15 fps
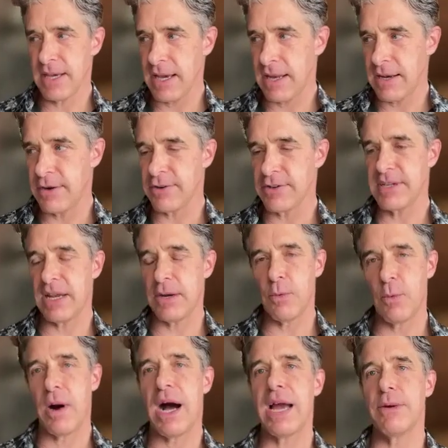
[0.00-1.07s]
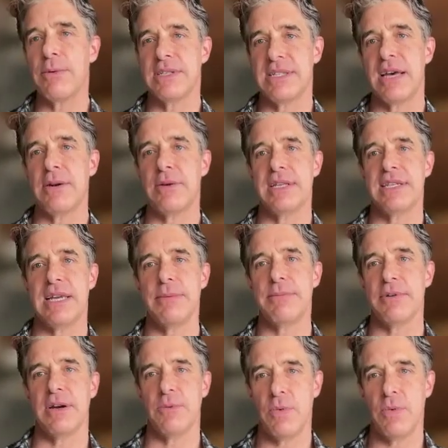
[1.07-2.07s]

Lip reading: and understand why was that only temporary?